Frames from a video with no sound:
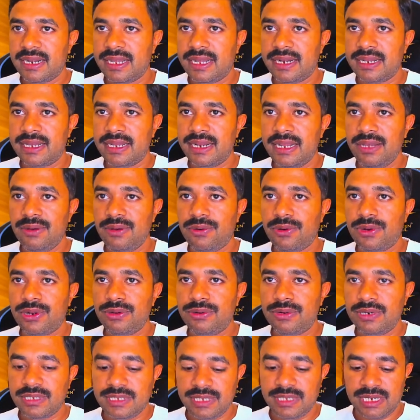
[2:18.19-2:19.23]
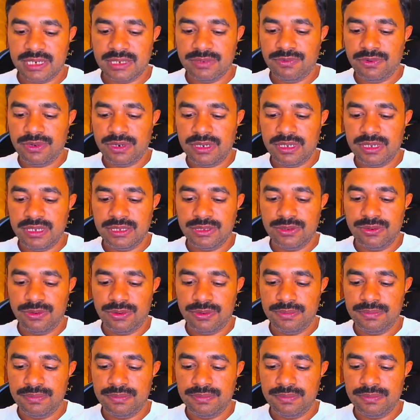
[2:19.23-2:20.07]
category, or you could search for this tool.